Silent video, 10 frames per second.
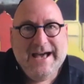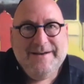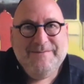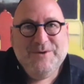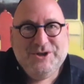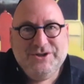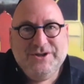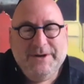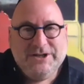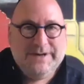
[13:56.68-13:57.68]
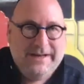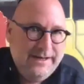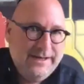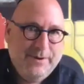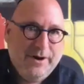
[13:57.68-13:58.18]
which is so much
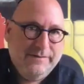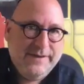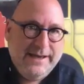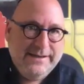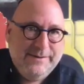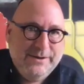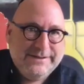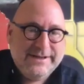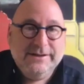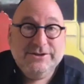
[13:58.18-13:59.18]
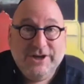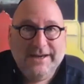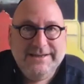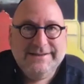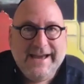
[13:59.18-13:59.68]
clearly part of the AWS
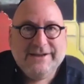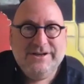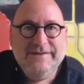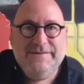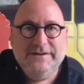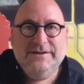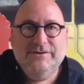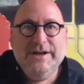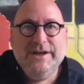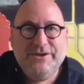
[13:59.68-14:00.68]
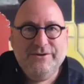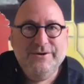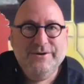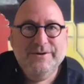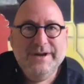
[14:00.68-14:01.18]
culture, is actually filtering
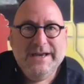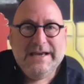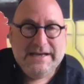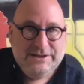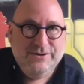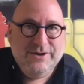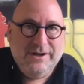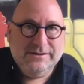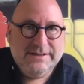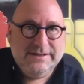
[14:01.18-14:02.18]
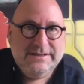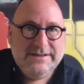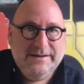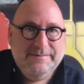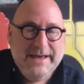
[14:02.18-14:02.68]
through to the whole
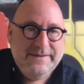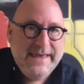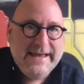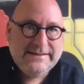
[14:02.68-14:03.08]
system, and that